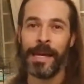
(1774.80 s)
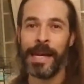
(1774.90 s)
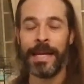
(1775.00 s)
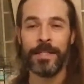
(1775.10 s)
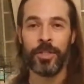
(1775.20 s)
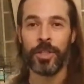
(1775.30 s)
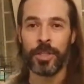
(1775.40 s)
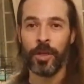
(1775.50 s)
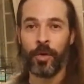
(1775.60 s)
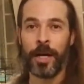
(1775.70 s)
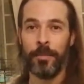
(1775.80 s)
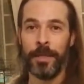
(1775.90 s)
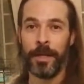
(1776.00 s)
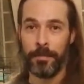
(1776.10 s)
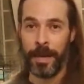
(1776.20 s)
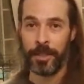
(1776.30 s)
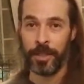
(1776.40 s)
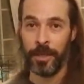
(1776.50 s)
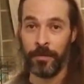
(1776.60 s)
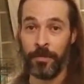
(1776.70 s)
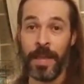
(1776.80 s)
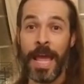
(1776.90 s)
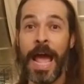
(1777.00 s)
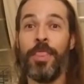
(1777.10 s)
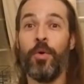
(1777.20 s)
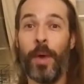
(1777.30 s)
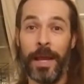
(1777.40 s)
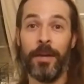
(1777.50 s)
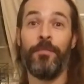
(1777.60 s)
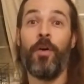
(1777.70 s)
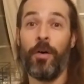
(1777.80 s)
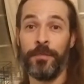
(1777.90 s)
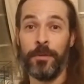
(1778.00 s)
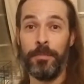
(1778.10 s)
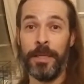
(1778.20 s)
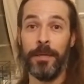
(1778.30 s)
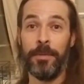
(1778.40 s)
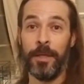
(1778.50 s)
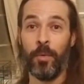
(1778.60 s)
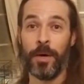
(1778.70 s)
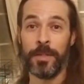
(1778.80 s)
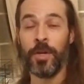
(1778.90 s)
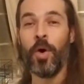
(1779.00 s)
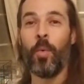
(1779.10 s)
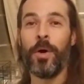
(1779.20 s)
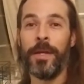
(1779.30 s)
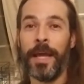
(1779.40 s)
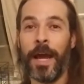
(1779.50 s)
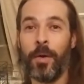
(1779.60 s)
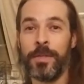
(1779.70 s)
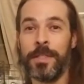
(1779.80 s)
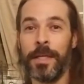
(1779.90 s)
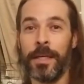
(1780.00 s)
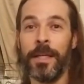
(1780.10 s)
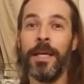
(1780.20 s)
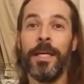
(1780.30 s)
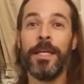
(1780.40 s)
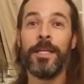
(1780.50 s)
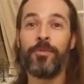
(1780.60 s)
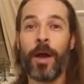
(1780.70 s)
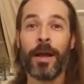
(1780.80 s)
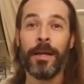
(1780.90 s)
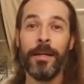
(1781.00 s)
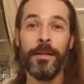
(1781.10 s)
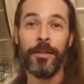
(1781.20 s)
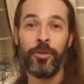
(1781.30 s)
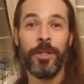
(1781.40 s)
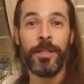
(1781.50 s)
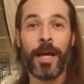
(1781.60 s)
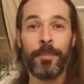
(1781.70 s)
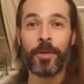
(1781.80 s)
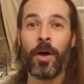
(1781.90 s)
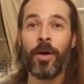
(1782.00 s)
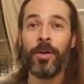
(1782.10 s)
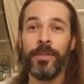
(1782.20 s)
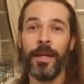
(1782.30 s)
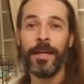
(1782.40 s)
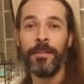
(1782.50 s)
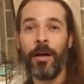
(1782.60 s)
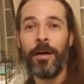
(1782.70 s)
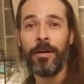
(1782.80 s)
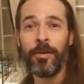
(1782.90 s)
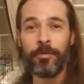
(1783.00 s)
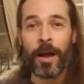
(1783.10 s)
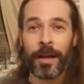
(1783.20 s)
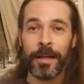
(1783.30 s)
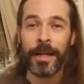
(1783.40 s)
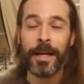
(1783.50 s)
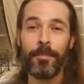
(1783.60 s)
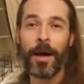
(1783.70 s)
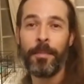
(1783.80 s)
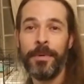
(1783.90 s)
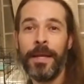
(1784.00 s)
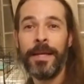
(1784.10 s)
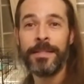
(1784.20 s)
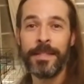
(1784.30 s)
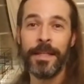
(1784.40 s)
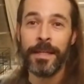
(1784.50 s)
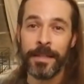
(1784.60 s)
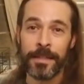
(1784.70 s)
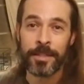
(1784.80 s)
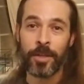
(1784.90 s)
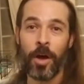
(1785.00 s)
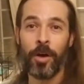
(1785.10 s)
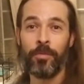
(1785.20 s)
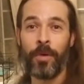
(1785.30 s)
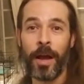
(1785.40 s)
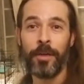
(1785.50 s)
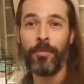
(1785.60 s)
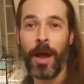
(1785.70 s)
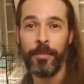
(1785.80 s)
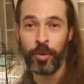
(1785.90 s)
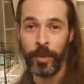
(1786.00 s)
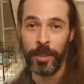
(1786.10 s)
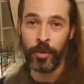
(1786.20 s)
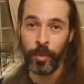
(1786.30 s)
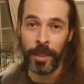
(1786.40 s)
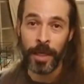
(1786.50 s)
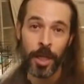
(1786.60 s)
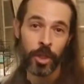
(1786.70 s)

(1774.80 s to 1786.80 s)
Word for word: and that is just incredibly unimaginative. And the way it evolved to BB was one day I was singing, he's rocking in the treetops all day long, rocking and a-bopping and singing his song, rockin' Robin, tweet, tweet,